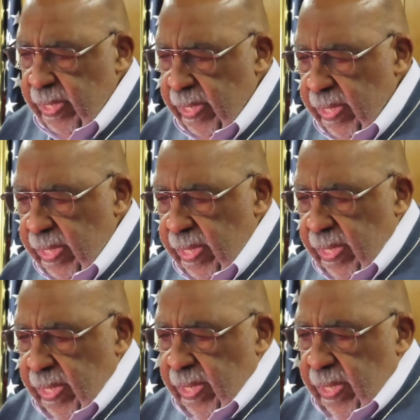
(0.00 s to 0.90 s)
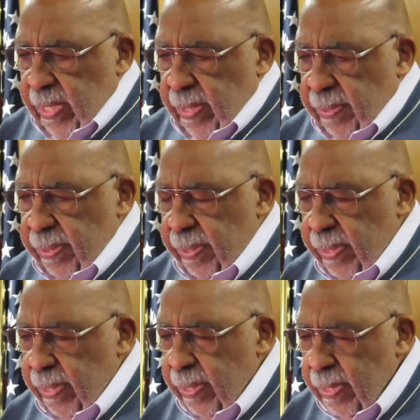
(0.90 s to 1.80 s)

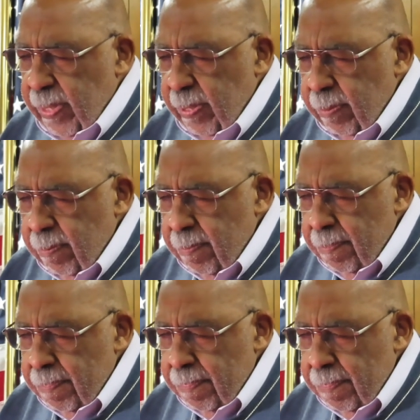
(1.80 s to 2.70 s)
(silence)